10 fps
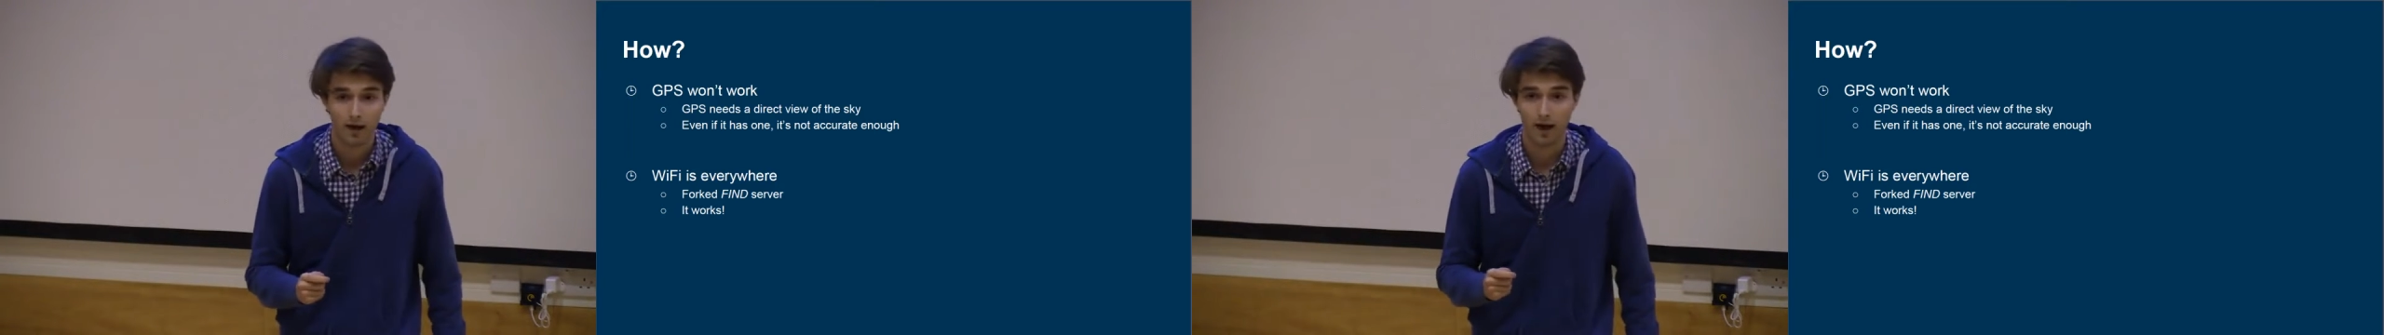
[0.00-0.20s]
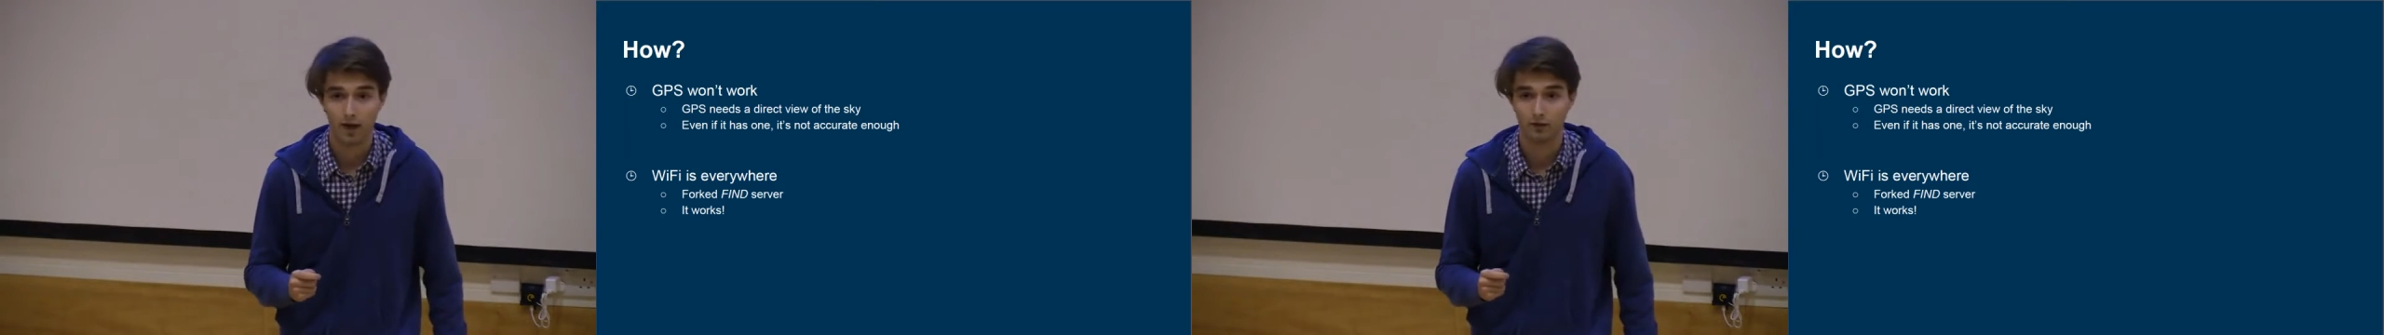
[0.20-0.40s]

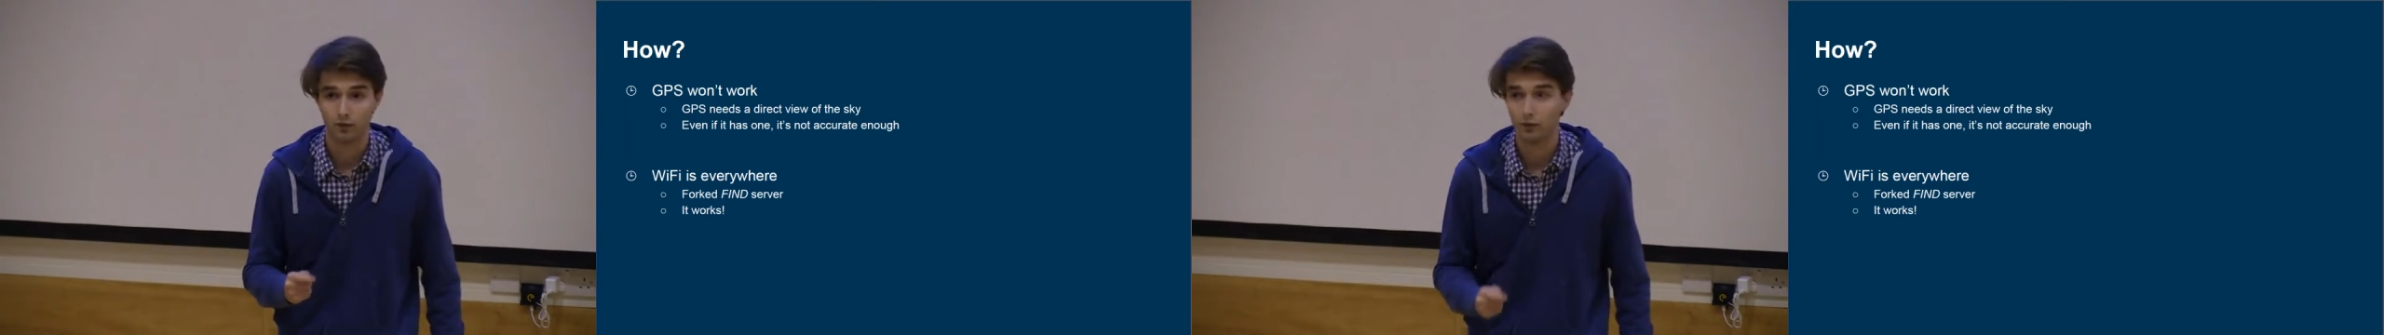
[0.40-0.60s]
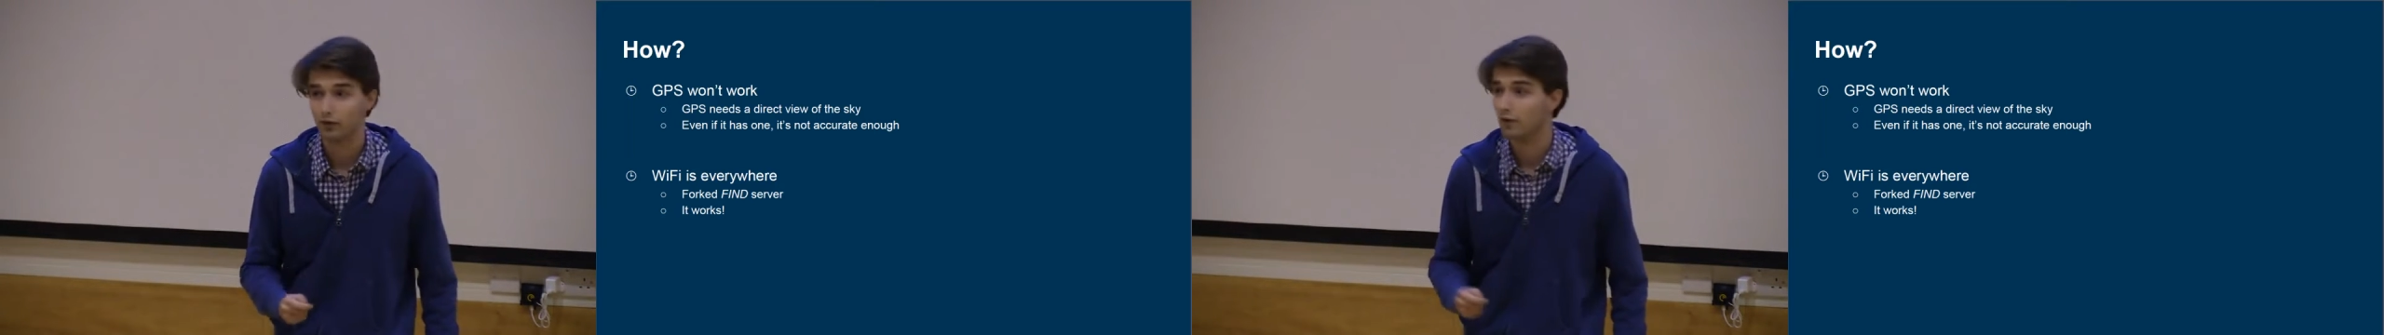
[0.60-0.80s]
and
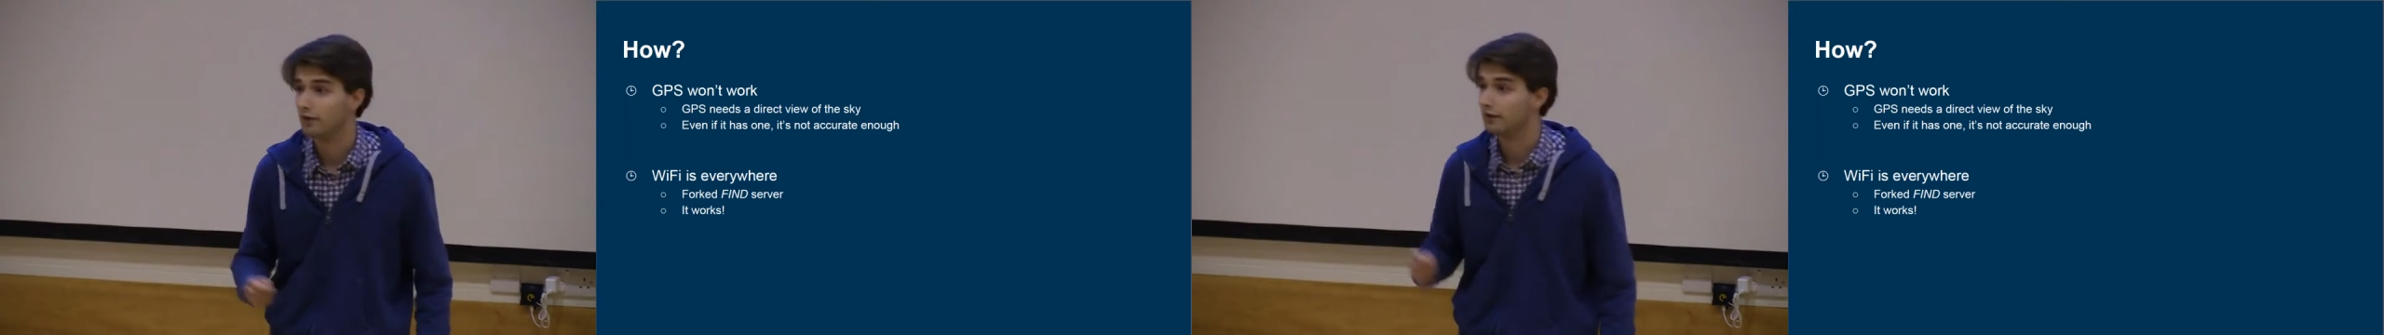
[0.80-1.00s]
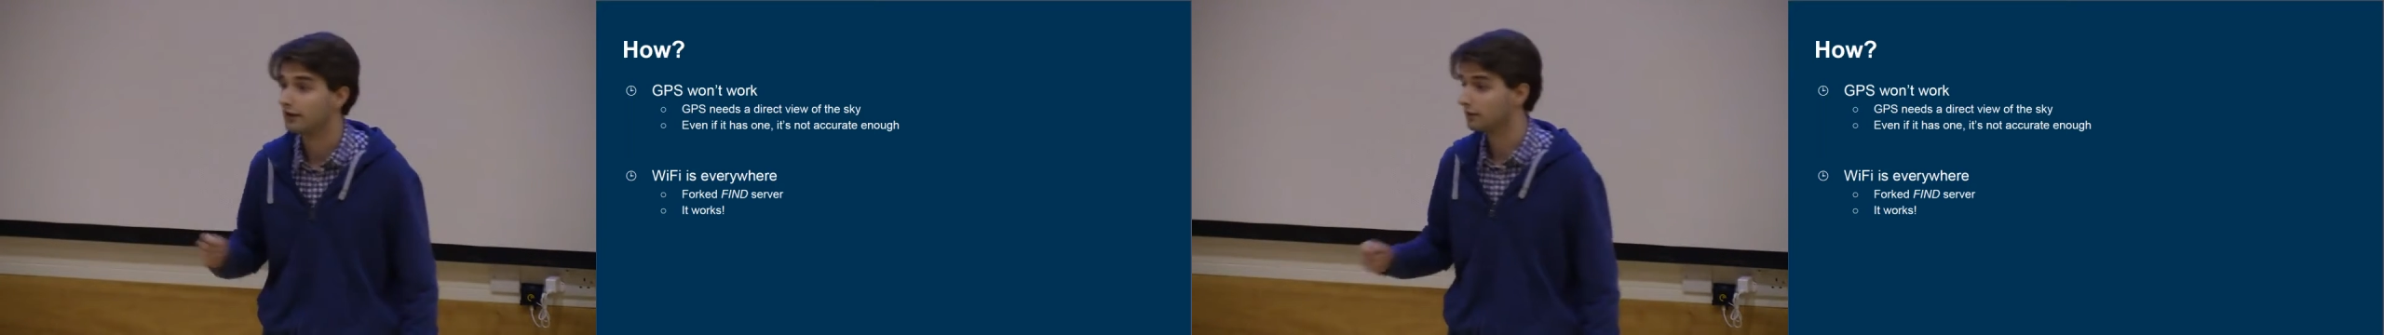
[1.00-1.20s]
also
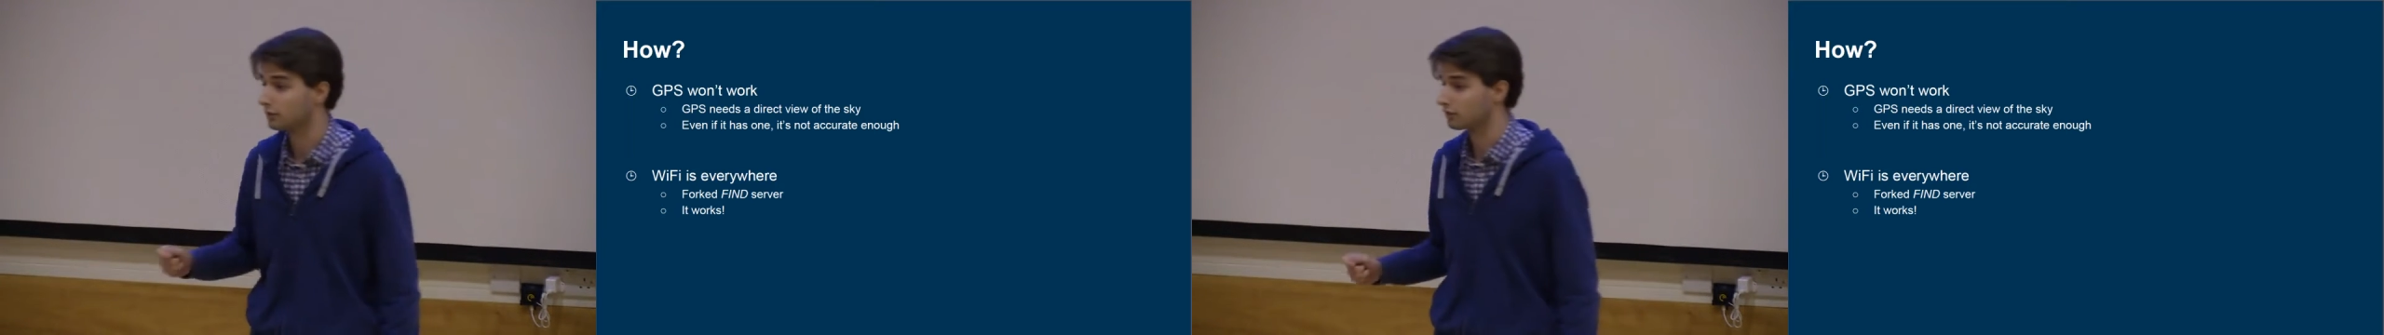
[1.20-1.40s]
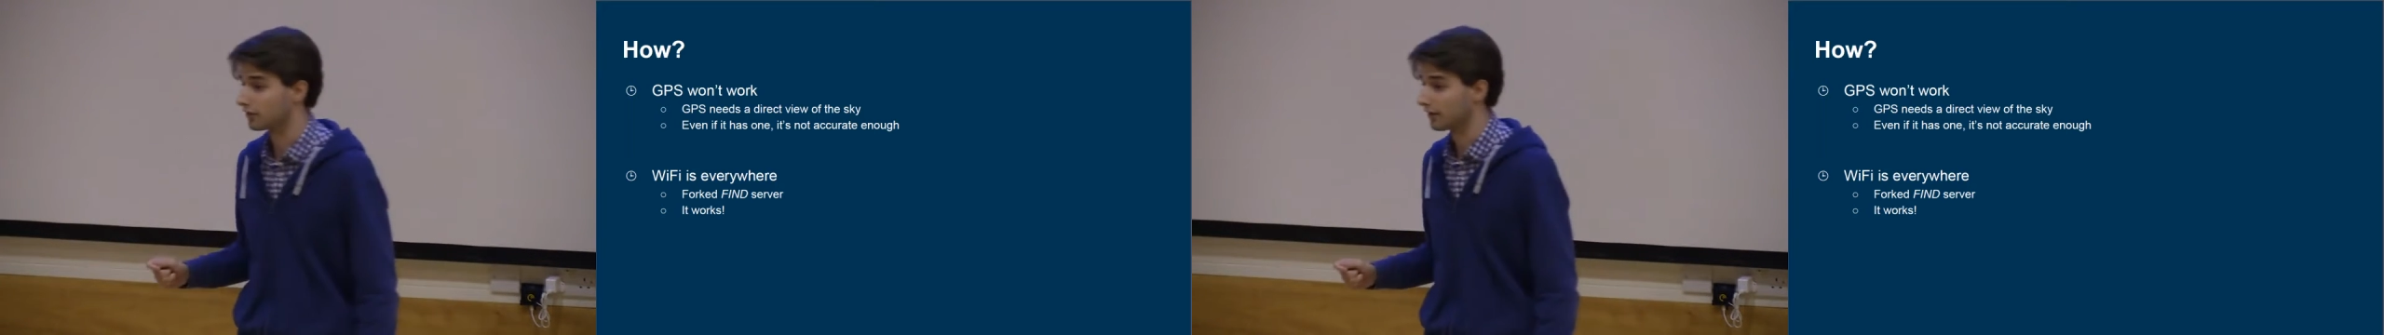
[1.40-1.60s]
the signal
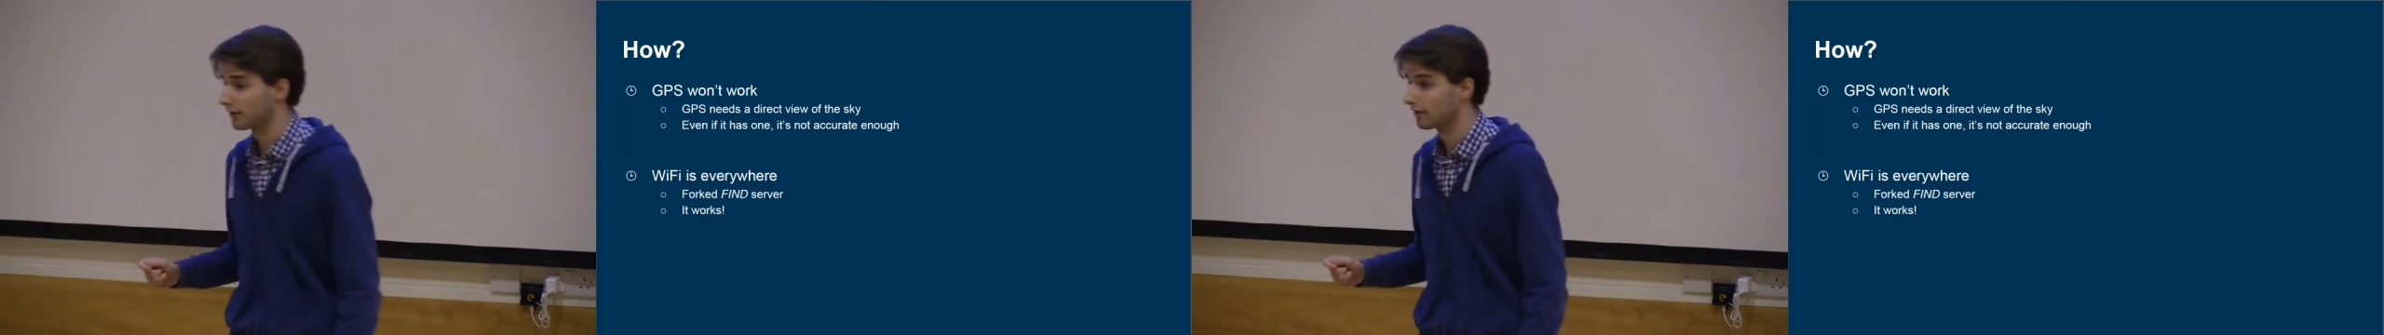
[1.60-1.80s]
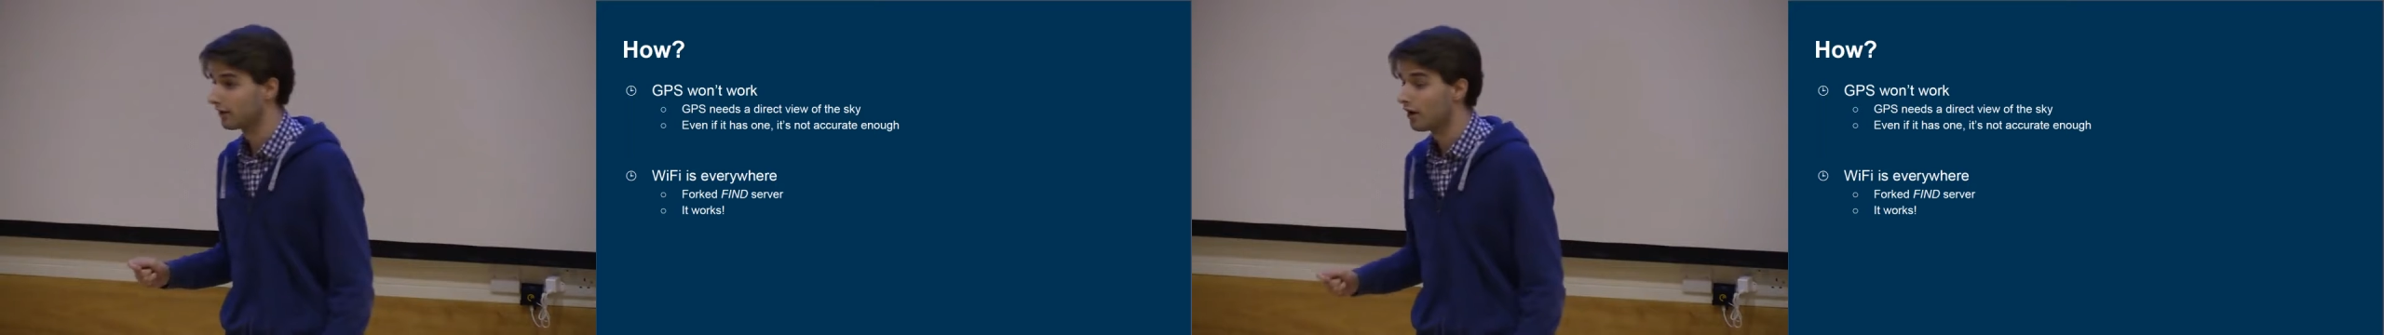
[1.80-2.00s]

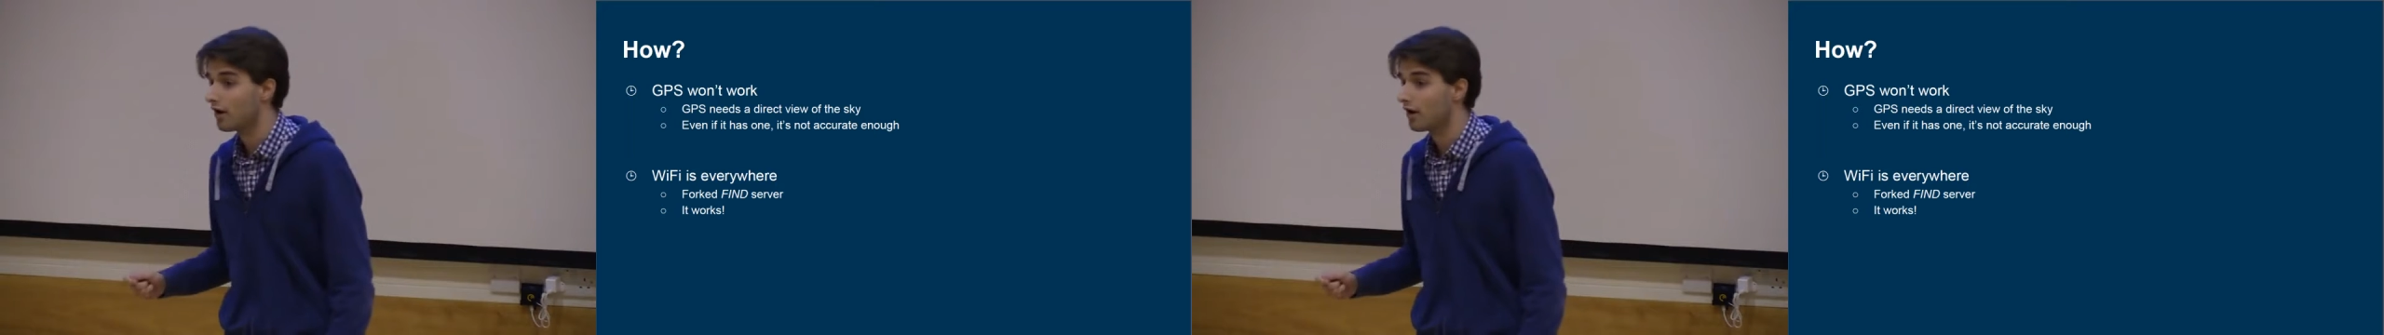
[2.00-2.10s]
strength.